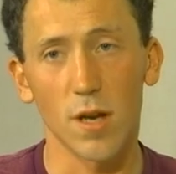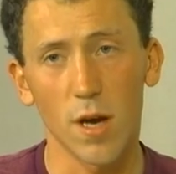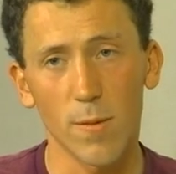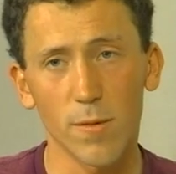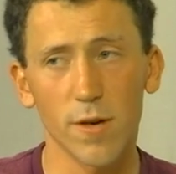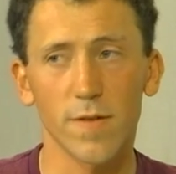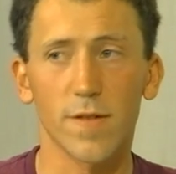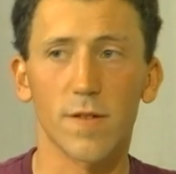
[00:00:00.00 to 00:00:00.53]

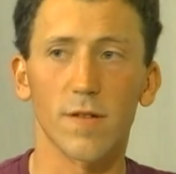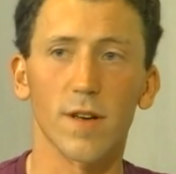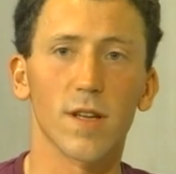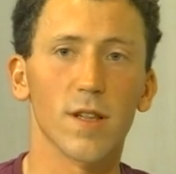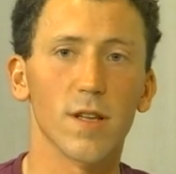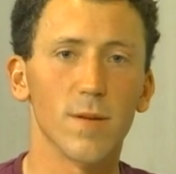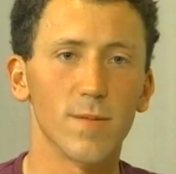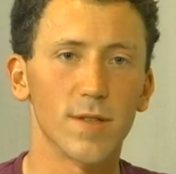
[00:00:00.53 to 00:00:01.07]
number of
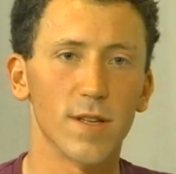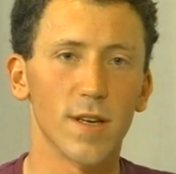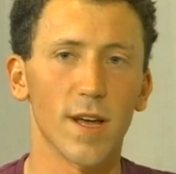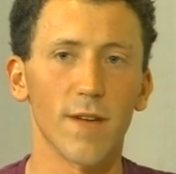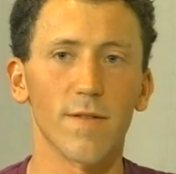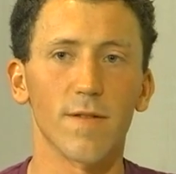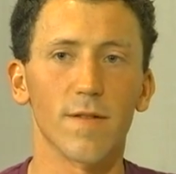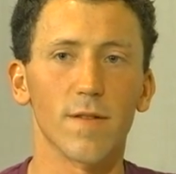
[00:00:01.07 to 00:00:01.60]
curriculums that
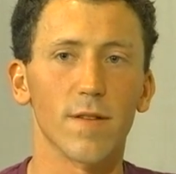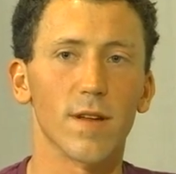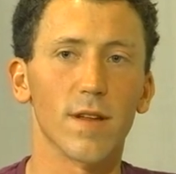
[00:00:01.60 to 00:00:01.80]
I've